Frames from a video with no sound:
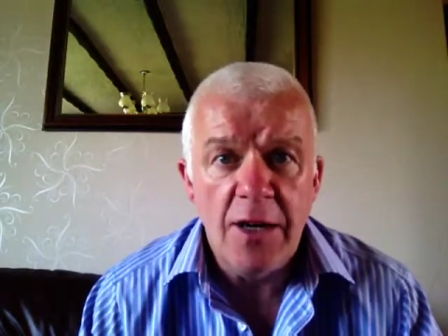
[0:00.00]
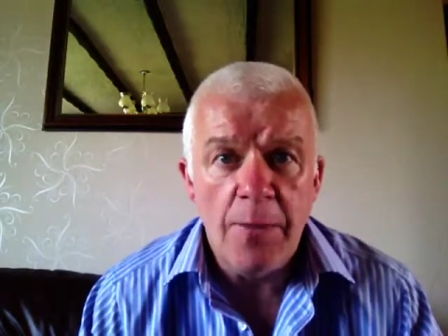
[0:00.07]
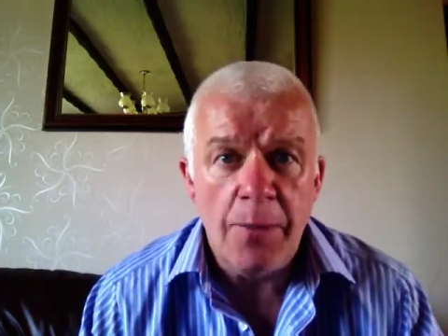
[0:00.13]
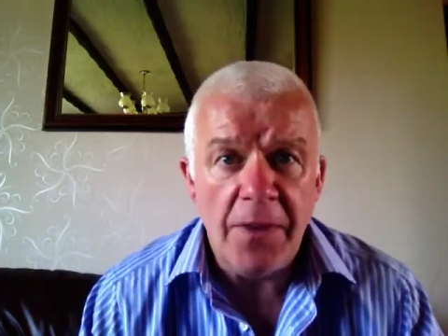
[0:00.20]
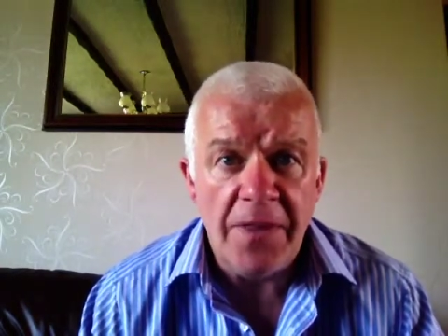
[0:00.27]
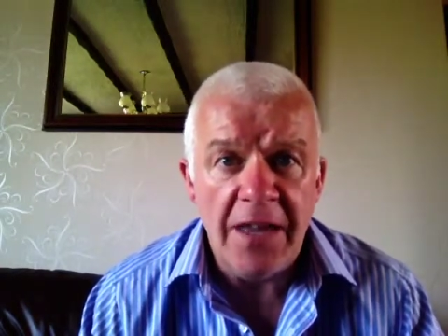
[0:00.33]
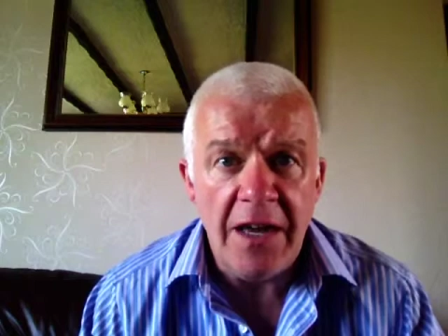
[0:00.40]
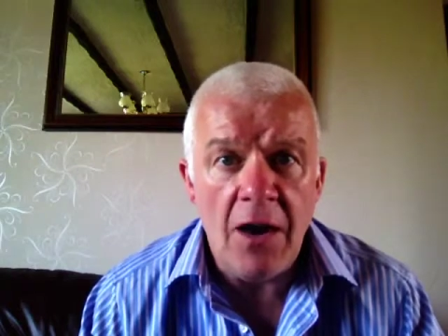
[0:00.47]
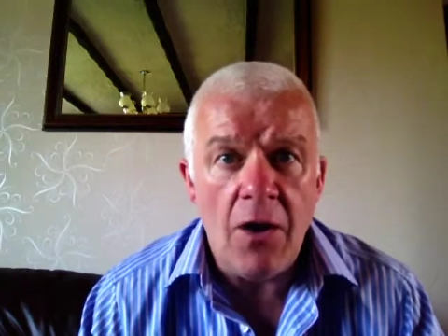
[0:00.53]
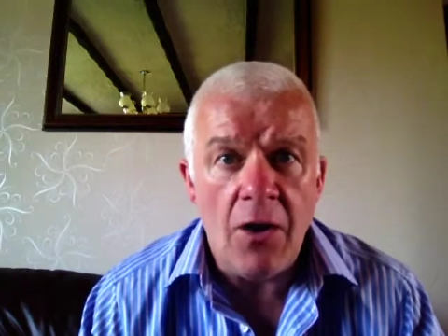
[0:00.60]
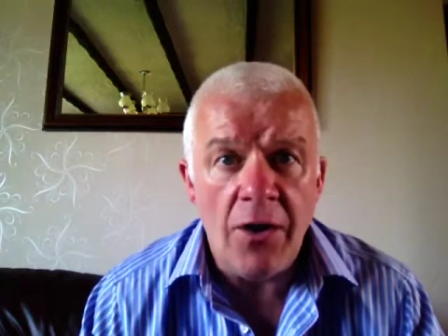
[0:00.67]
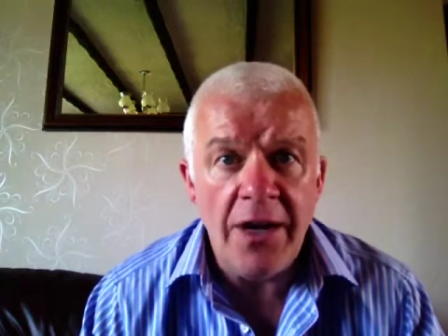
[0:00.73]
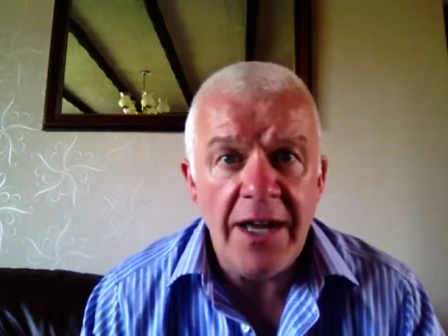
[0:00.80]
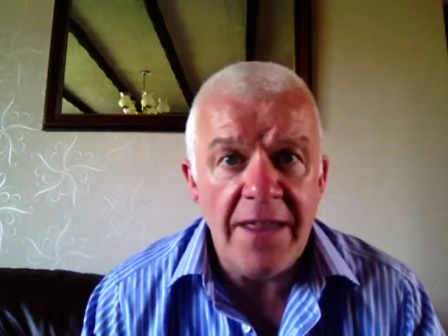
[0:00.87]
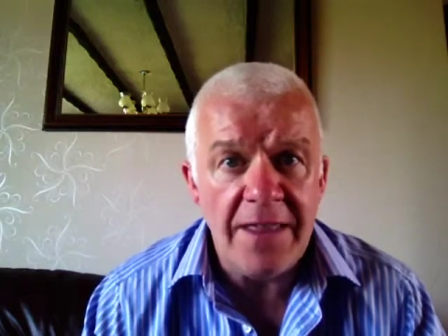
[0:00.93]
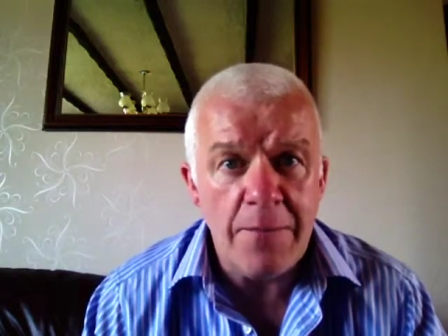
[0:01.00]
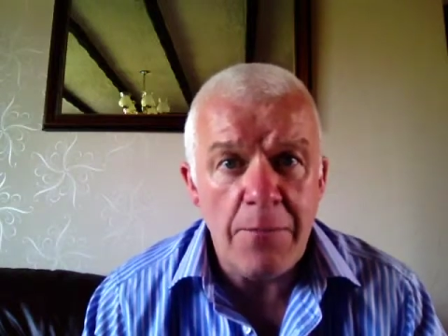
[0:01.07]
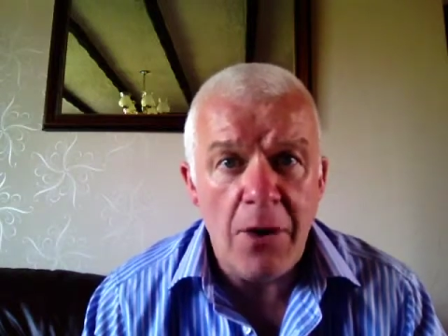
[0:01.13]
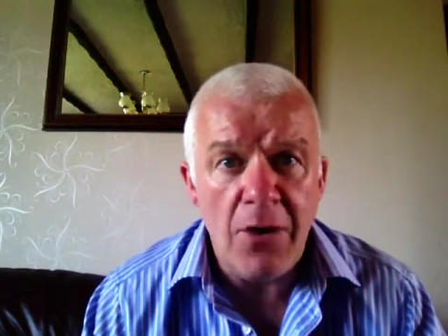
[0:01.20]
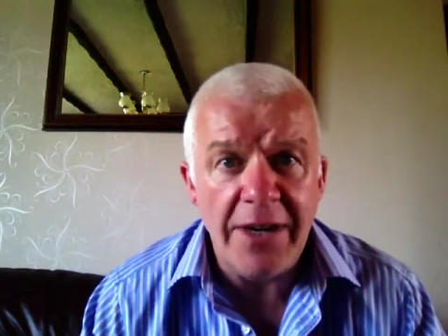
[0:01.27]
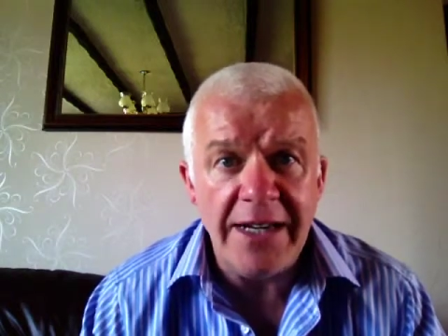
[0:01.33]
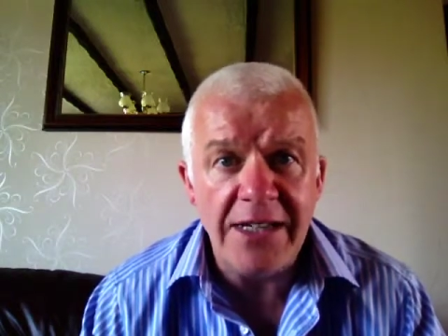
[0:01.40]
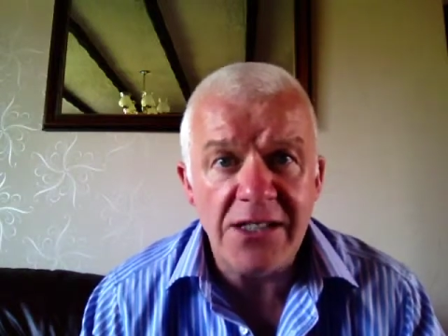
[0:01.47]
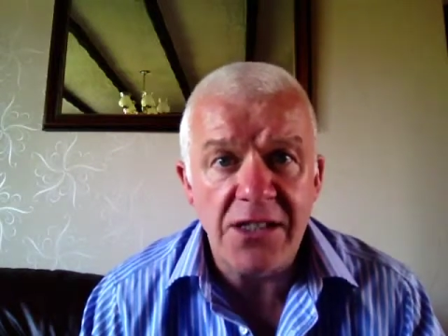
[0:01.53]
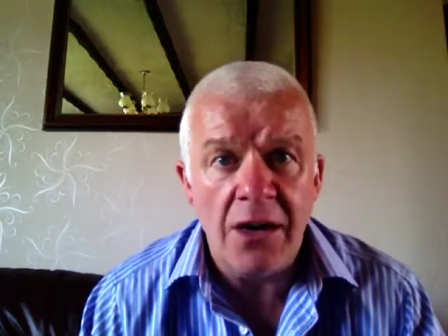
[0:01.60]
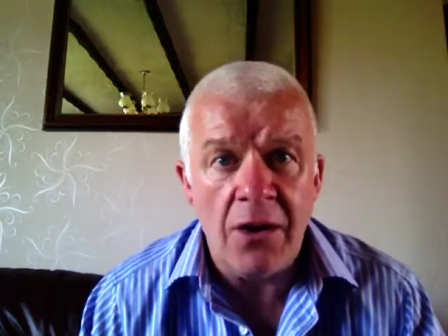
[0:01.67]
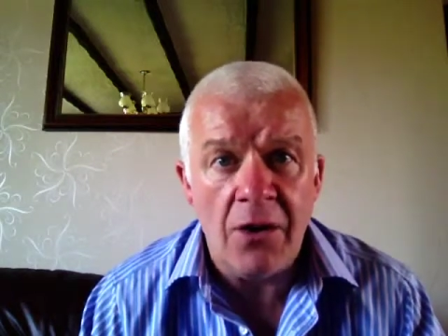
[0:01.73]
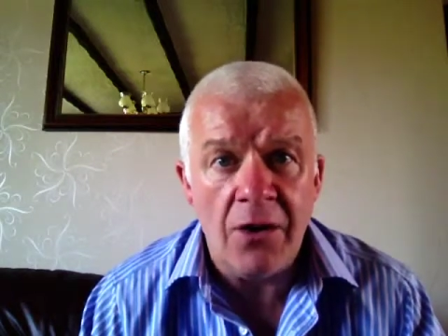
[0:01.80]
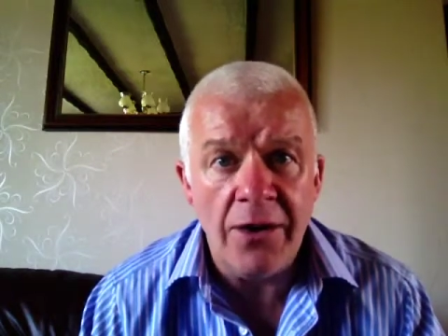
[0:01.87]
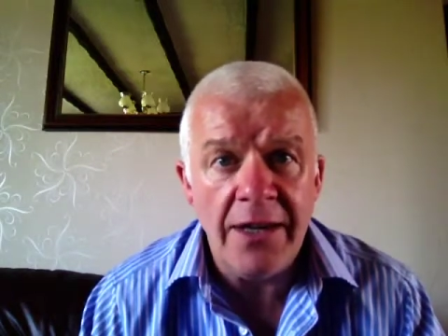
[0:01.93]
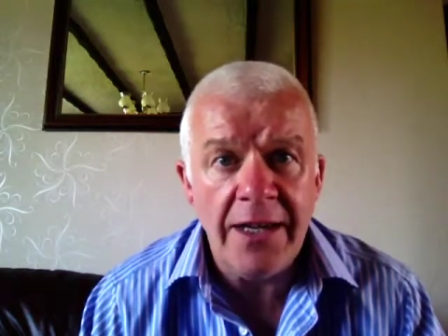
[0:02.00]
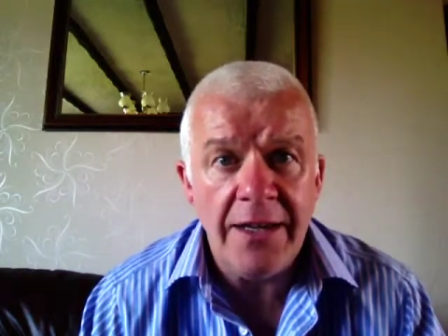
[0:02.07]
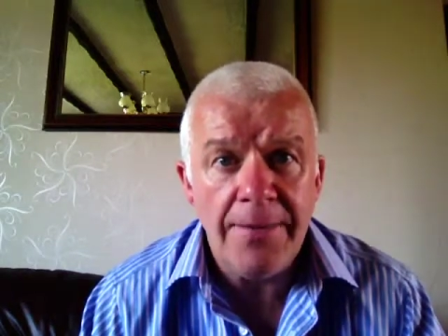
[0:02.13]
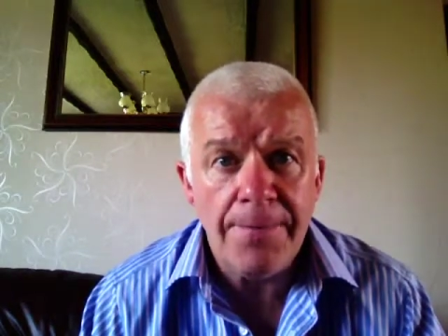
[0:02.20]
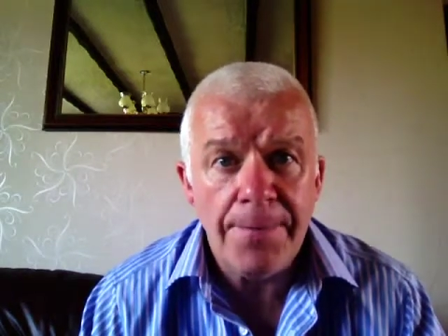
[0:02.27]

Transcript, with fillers: But the I, the minus I,